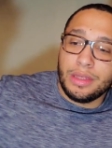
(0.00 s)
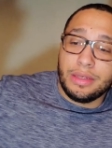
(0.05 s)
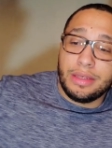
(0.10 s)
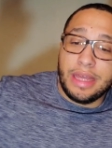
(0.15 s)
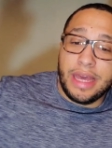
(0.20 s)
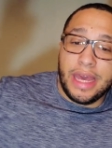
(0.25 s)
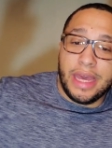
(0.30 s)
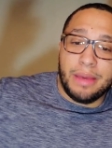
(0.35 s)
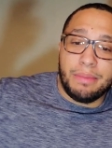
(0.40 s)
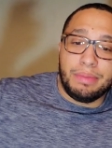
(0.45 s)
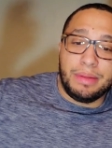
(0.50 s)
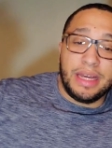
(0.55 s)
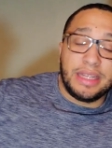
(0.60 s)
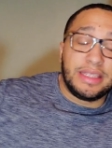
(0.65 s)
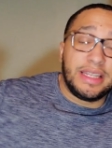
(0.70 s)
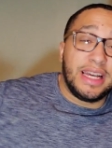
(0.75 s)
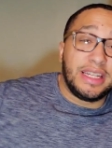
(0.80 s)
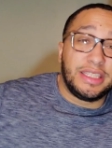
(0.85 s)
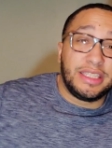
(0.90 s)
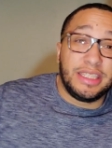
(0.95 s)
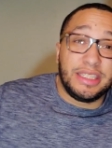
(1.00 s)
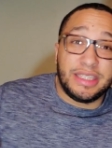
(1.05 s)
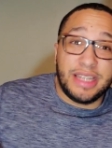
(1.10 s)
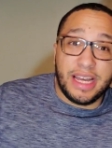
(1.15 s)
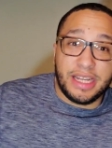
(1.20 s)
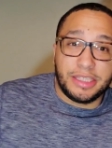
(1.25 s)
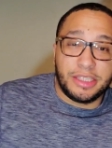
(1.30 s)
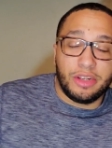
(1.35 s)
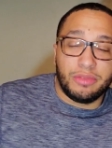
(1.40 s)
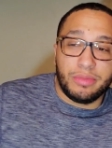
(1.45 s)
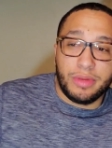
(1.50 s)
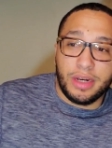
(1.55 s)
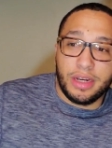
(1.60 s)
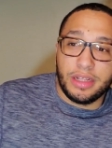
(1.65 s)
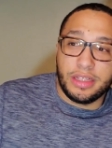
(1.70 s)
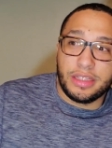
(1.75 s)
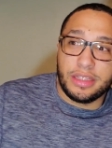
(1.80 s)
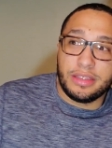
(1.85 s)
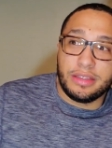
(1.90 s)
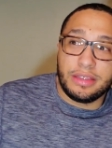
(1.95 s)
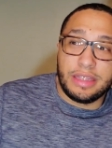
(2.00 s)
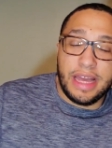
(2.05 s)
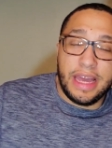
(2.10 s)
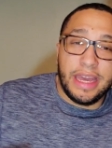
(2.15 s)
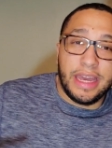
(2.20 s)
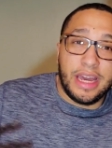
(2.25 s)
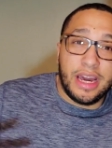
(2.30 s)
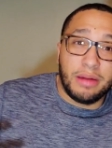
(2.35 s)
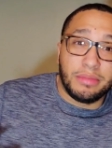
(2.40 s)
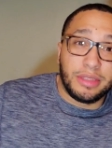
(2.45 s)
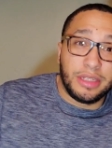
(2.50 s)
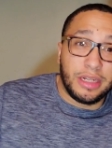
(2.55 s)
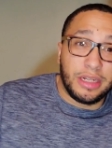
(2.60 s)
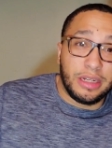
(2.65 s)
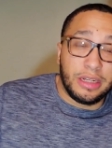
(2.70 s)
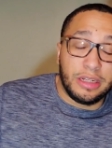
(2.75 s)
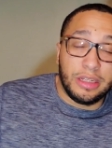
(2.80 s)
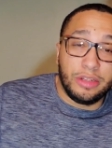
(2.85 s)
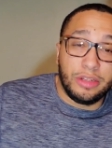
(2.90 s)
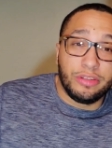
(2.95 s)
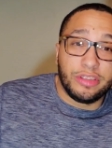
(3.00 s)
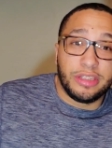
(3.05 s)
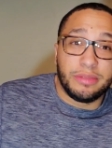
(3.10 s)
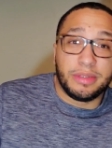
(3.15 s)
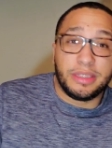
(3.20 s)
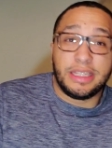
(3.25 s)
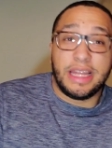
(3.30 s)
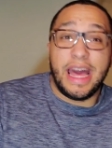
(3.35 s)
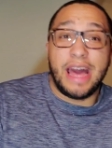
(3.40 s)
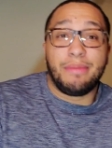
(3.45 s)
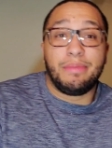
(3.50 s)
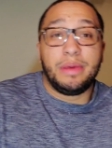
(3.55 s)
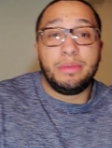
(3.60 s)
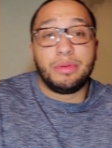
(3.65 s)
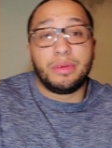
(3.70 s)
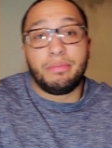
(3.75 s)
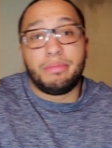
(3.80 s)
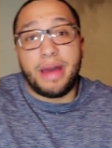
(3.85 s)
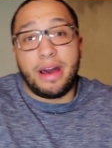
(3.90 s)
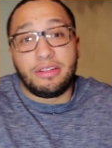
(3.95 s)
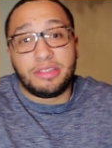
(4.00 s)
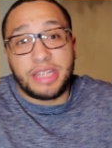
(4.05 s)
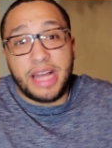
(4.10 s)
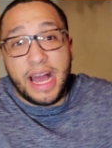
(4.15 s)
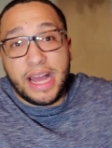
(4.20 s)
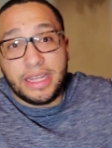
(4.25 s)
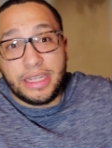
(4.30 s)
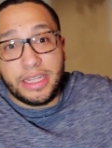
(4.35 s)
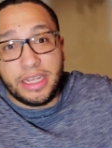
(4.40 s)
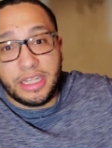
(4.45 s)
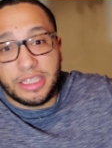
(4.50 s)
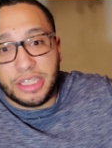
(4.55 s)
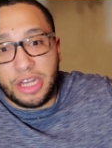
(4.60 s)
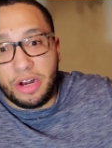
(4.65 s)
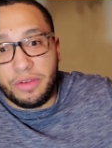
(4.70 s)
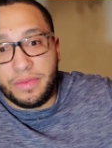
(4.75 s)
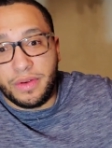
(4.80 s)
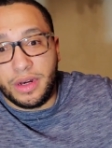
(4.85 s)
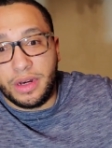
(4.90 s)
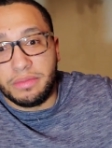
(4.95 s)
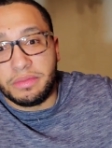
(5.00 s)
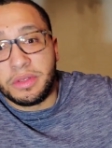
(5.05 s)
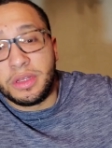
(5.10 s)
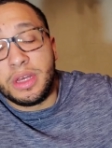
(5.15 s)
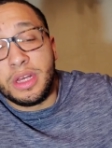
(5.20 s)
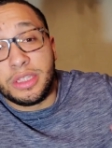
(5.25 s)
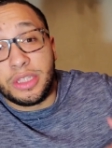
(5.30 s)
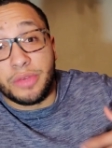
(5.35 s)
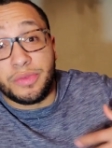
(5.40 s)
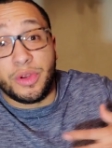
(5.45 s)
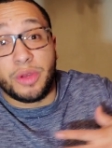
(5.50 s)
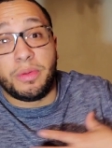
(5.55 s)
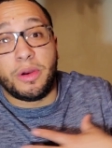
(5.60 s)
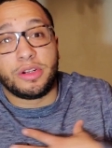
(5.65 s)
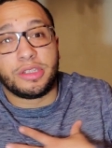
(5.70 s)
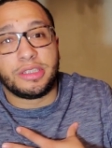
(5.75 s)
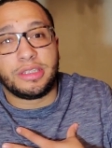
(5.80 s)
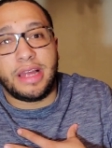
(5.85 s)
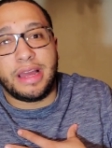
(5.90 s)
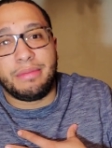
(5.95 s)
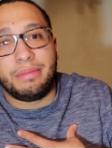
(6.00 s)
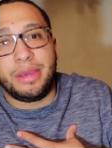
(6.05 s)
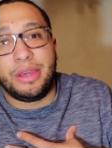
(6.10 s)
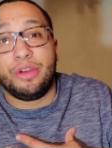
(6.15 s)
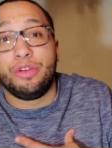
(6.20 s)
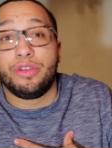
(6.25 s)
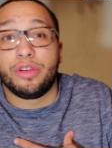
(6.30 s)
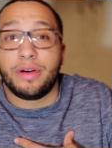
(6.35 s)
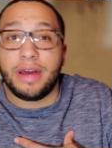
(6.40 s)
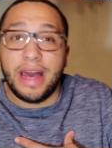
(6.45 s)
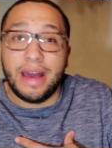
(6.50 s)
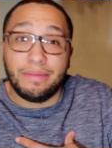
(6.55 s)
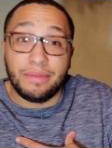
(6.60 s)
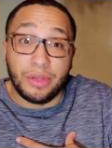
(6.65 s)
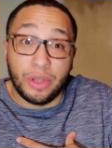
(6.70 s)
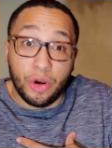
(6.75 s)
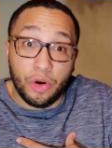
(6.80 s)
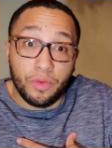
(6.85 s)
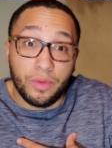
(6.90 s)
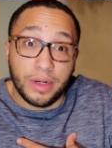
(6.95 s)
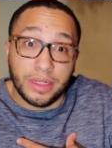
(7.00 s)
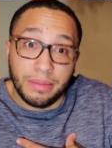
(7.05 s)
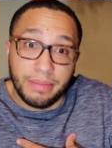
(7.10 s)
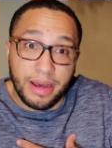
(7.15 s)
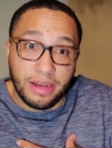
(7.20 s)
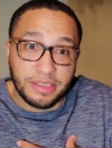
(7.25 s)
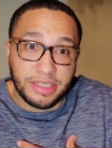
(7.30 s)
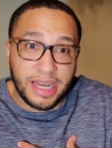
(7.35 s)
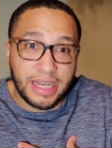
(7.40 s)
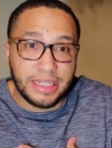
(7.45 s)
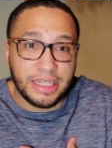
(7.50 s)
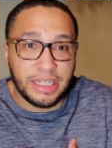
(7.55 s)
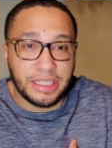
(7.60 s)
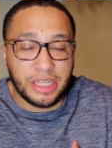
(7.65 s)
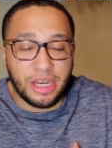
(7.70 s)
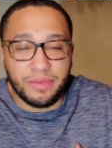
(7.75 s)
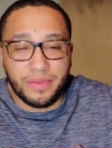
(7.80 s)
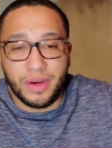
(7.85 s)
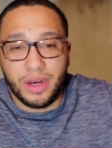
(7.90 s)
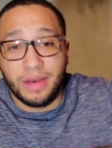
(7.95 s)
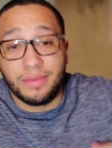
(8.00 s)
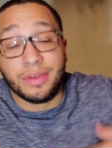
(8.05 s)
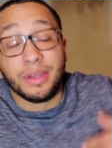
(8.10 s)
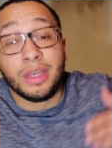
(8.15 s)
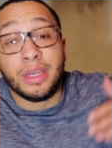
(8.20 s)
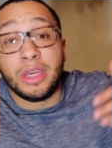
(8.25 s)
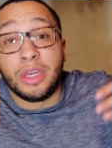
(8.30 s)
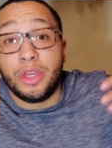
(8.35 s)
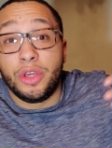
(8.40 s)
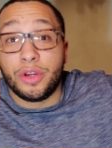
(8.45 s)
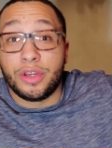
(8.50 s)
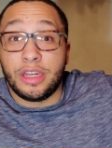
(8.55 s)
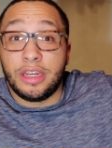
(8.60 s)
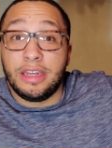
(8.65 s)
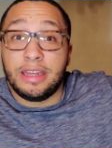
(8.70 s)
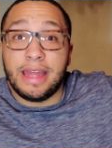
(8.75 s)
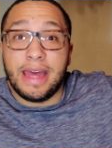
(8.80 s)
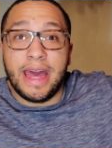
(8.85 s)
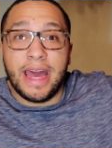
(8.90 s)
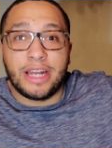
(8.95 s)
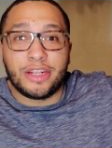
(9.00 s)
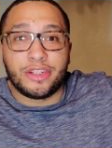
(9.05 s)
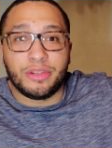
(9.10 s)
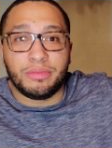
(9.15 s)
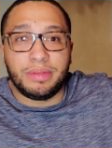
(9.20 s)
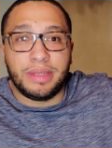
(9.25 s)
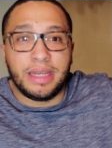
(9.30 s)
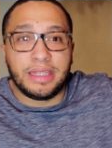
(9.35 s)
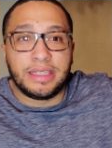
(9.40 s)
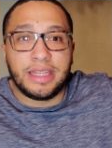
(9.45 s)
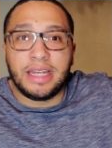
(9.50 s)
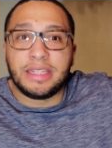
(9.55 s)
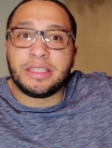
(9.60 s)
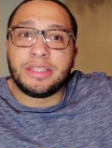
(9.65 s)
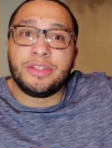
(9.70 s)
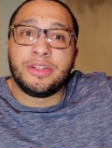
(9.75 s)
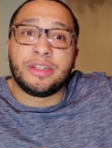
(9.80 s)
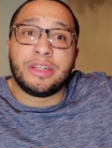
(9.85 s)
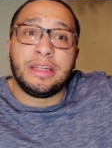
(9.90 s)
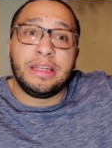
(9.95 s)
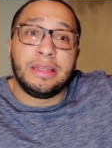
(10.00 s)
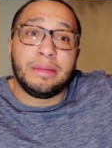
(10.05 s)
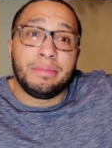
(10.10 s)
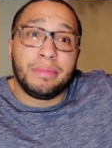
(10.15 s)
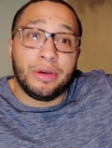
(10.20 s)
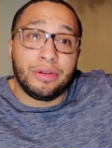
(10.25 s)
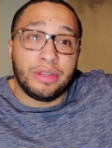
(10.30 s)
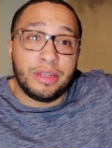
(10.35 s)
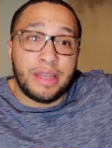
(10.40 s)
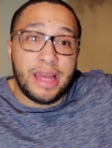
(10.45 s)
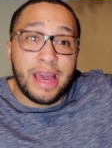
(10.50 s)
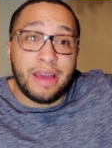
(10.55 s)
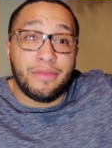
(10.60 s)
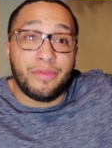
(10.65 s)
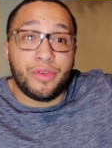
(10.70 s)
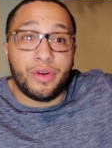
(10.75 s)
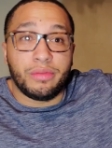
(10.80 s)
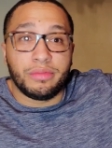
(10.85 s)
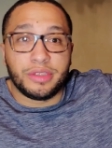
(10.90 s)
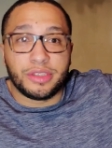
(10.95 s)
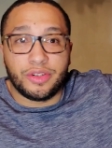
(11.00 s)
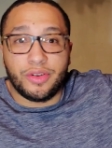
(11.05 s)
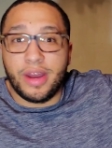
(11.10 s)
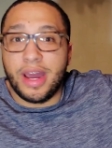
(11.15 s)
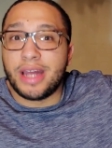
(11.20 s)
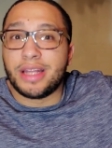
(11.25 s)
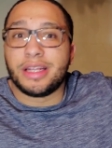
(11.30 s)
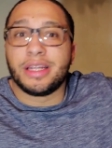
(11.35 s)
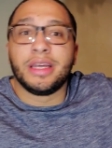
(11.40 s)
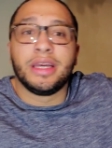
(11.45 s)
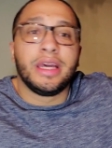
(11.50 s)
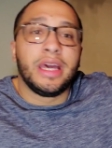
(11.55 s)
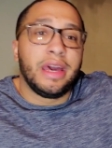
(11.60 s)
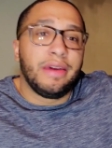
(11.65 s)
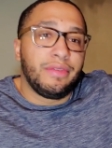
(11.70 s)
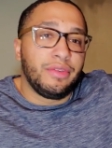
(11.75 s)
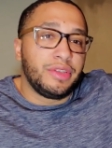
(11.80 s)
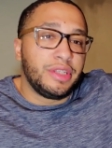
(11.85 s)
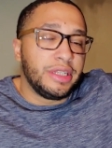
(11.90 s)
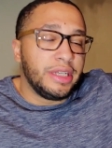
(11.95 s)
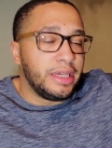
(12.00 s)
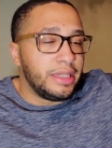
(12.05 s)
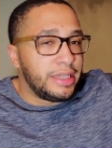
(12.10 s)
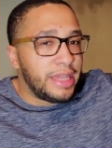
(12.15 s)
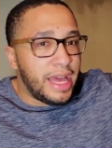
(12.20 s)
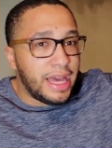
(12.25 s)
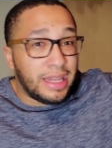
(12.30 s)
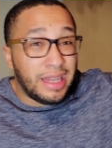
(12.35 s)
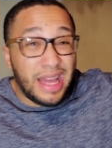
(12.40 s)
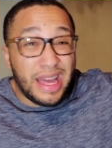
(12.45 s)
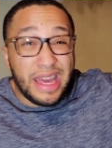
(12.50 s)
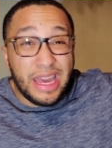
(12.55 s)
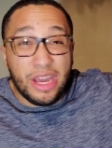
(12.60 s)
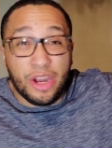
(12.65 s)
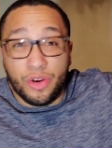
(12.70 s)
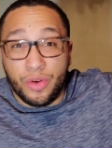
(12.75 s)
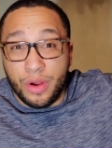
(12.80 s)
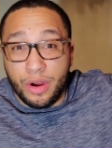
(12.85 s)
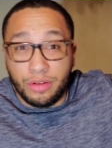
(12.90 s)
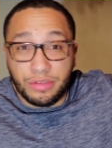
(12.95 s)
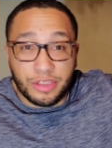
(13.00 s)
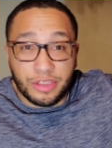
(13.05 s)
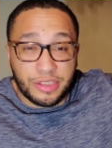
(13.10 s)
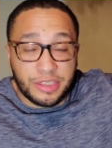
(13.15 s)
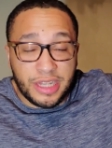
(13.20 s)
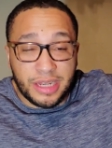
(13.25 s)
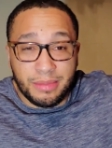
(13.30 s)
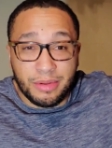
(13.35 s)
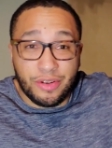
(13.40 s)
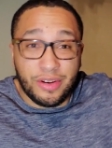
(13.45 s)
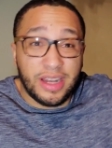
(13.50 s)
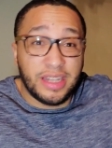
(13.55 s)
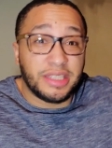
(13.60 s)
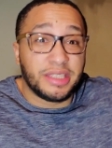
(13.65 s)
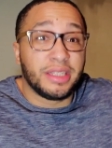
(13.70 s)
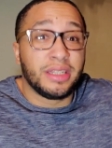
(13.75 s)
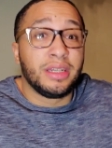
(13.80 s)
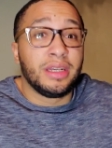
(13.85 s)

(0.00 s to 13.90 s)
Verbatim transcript: they playtest this deck so much, they come to the conclusion because they have people to bounce ideas off of. So if you're a person like me who don't have no one to bounce ideas off of, you're gonna need that extra playtest, and you're gonna need to build a deck from scratch. If you see a deck like Heroes or Celebrates,